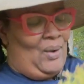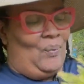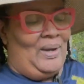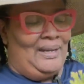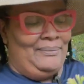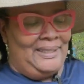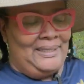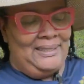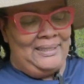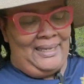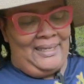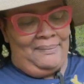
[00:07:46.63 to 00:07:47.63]
What I
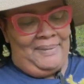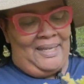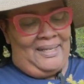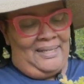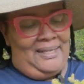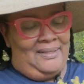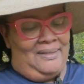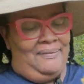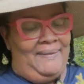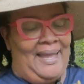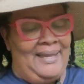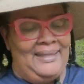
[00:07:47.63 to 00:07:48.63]
really like about it is the
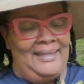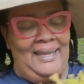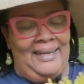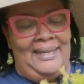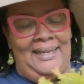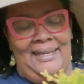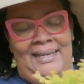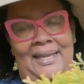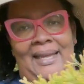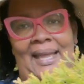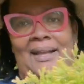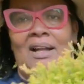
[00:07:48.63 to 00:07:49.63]
fact that it
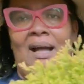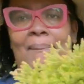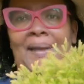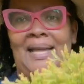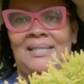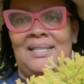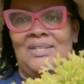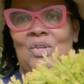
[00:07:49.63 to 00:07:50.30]
encompasses